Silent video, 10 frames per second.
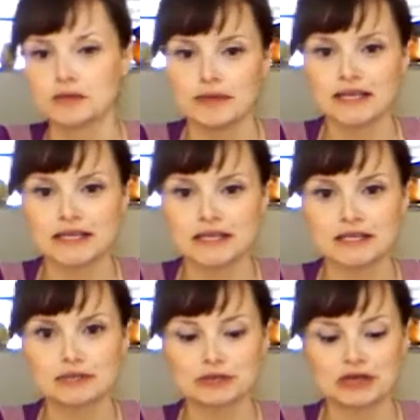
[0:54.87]
making
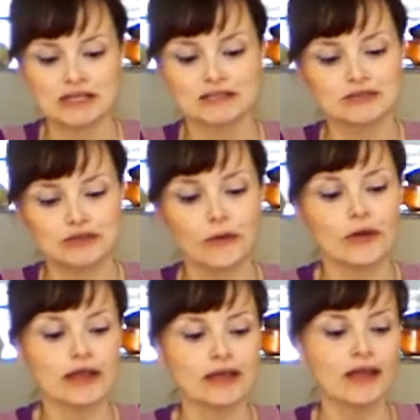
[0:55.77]
things pretty. So
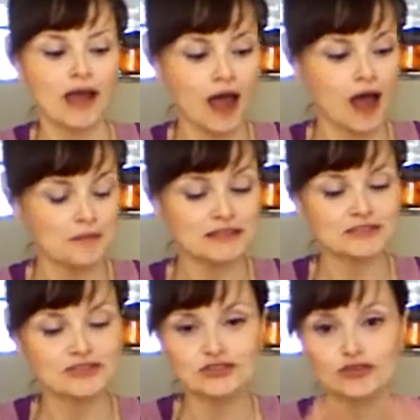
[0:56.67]

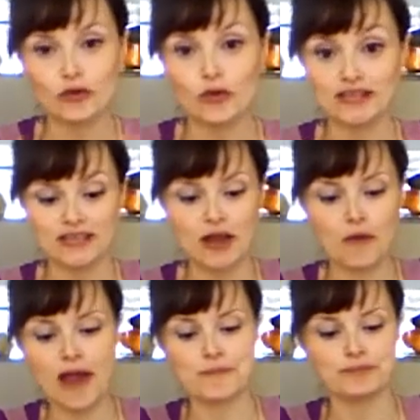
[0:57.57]
this is just a quick
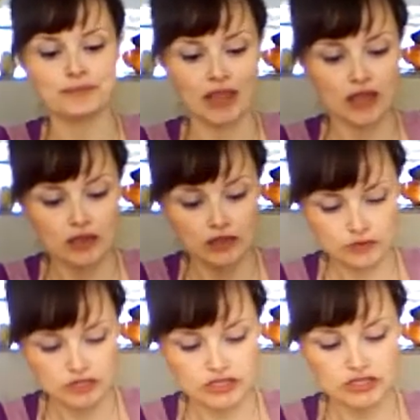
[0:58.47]
DIY.
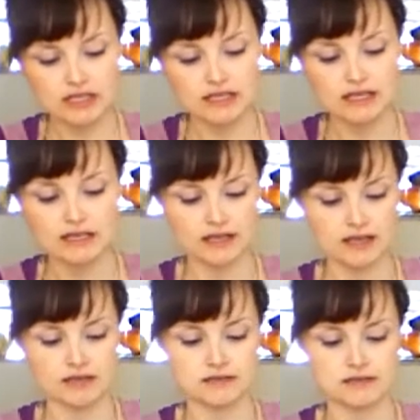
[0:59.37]
So what you're going to need
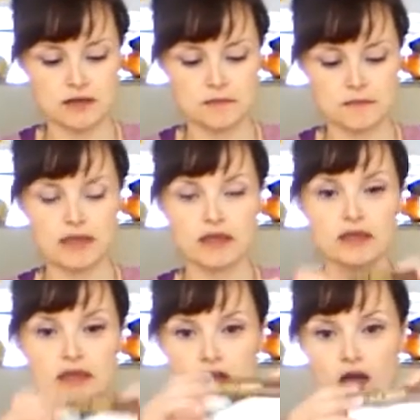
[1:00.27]
is some
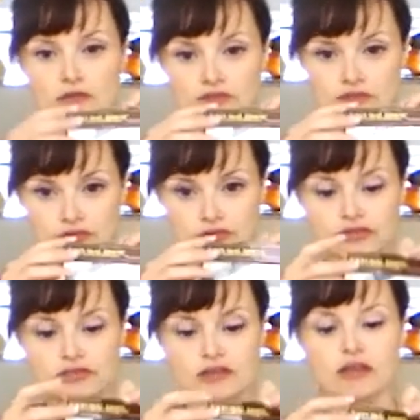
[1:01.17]
coffee
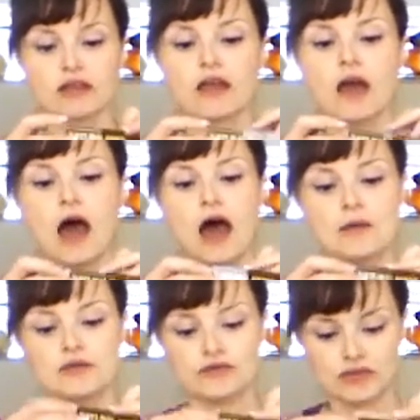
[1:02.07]
filters.
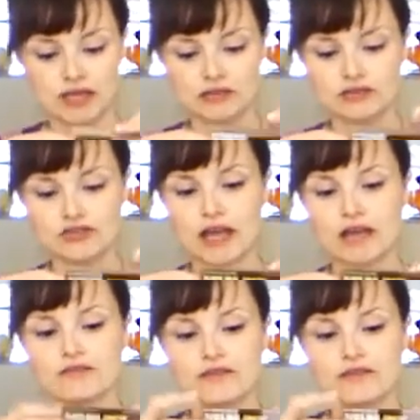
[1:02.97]
If you can, try and